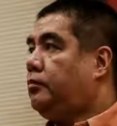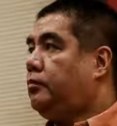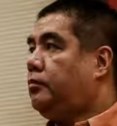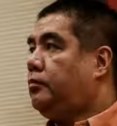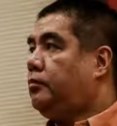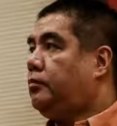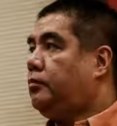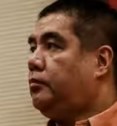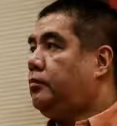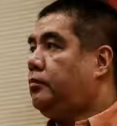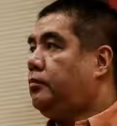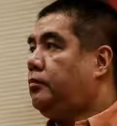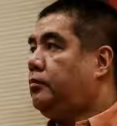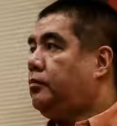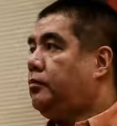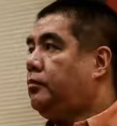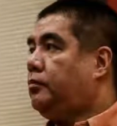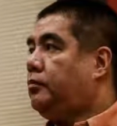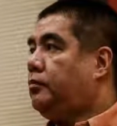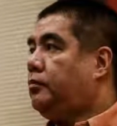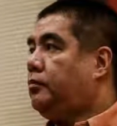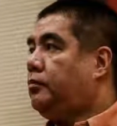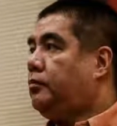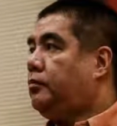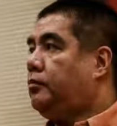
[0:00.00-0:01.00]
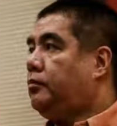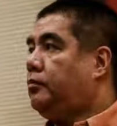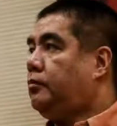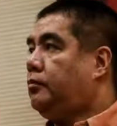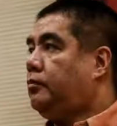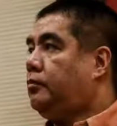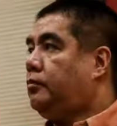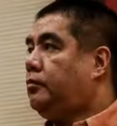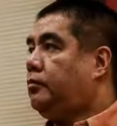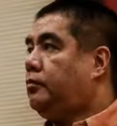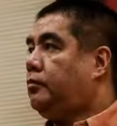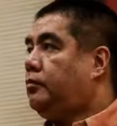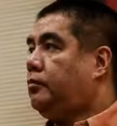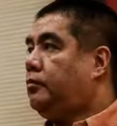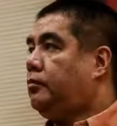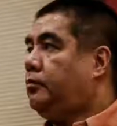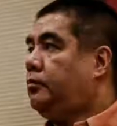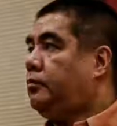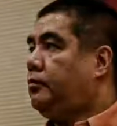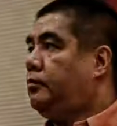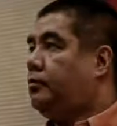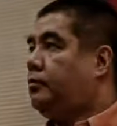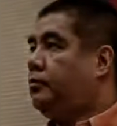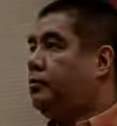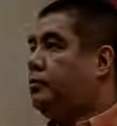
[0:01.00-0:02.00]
[no speech]